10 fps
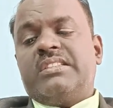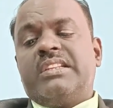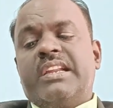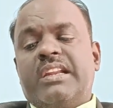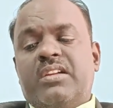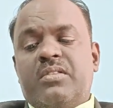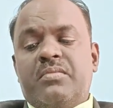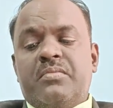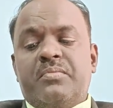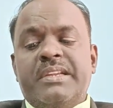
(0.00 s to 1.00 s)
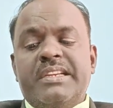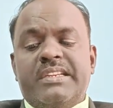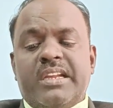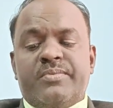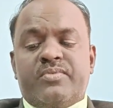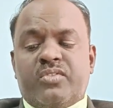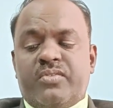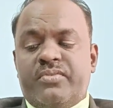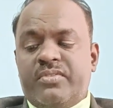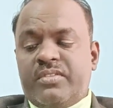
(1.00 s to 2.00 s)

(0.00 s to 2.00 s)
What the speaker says: there are many types of